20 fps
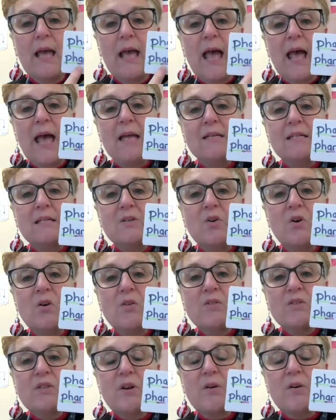And it
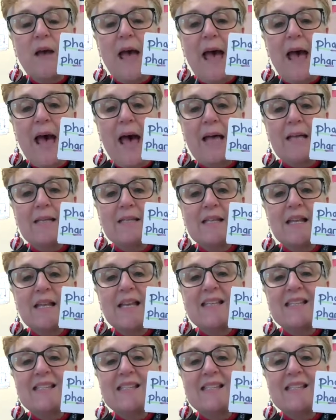also has